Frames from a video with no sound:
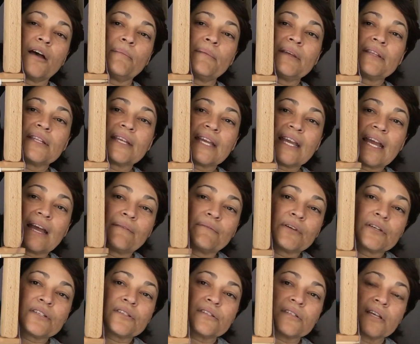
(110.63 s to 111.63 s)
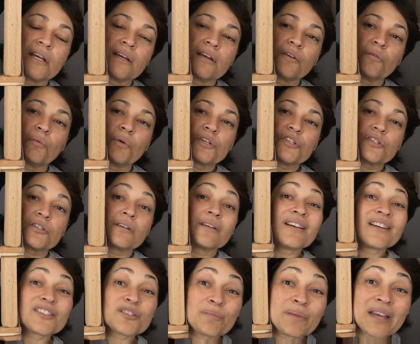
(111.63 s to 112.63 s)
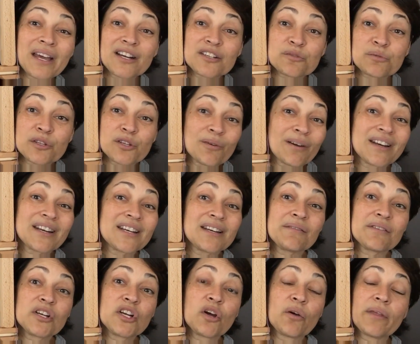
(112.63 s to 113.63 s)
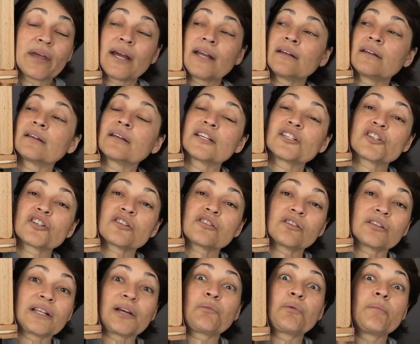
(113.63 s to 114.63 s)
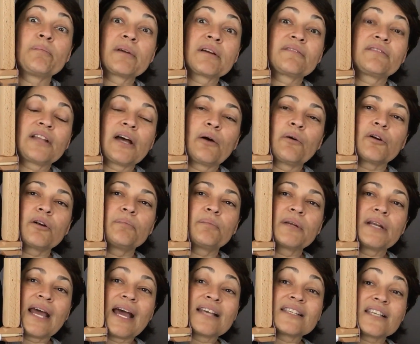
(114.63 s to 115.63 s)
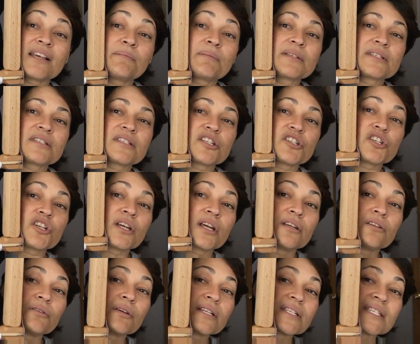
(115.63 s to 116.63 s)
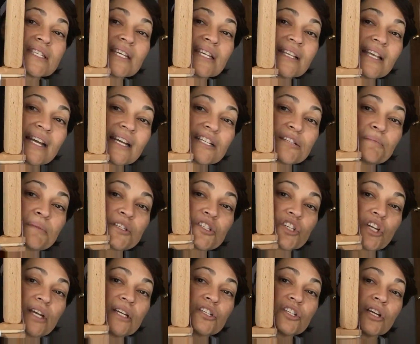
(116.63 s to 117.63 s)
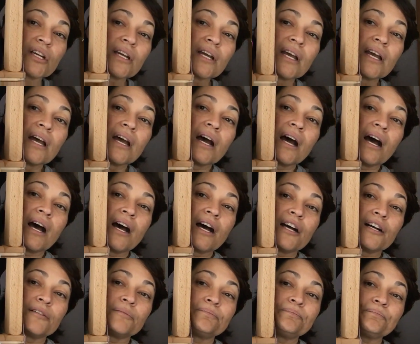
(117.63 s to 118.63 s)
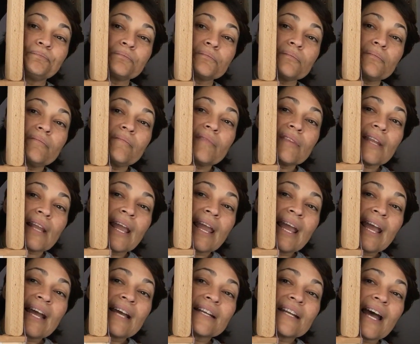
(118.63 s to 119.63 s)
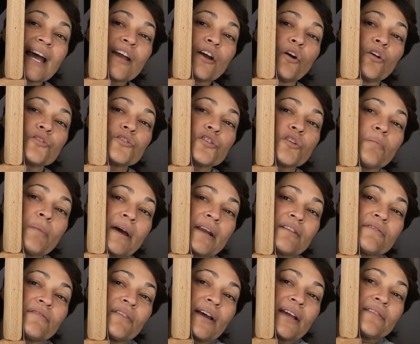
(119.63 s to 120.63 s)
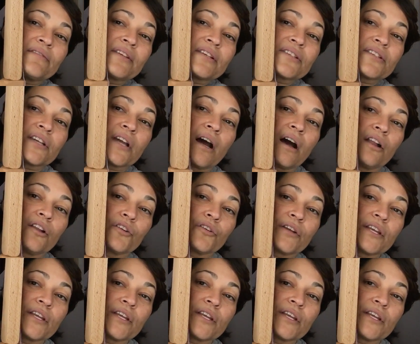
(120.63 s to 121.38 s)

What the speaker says: in the canvas, which, to be honest with you, I didn't even know that. It just looked like one big flower. But as I've been stitching it, you can see that it's been changing. And I also modified this color